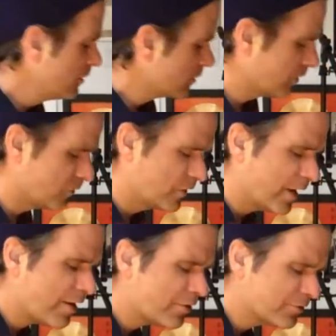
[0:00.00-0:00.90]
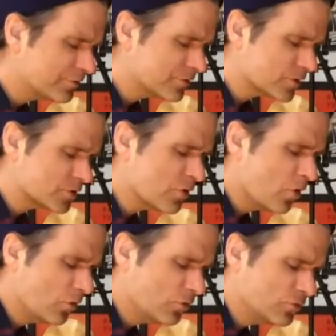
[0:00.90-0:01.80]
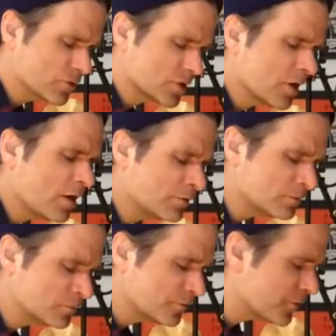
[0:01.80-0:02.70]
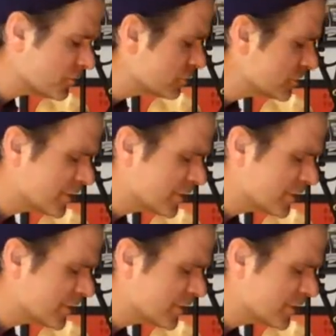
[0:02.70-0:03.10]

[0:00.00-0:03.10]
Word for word: 'Cause there's no comfort